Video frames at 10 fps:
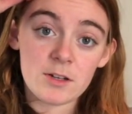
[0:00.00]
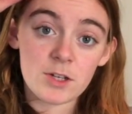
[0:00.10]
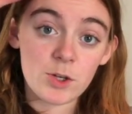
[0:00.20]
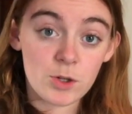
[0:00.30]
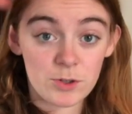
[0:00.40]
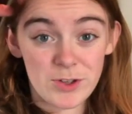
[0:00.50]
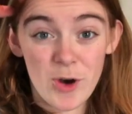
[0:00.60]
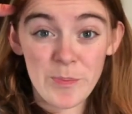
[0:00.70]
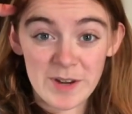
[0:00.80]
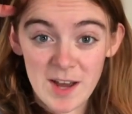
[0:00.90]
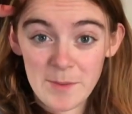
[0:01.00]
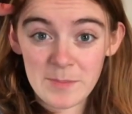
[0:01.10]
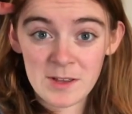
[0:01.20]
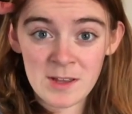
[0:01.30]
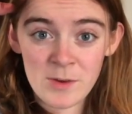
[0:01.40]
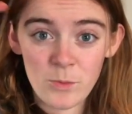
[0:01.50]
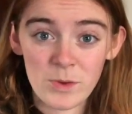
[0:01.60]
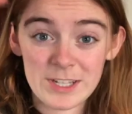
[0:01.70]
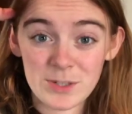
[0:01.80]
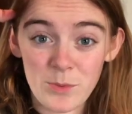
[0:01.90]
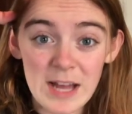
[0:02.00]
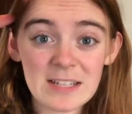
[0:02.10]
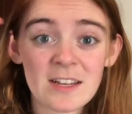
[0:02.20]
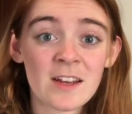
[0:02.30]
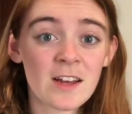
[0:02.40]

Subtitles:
cuticles open up when it's wet,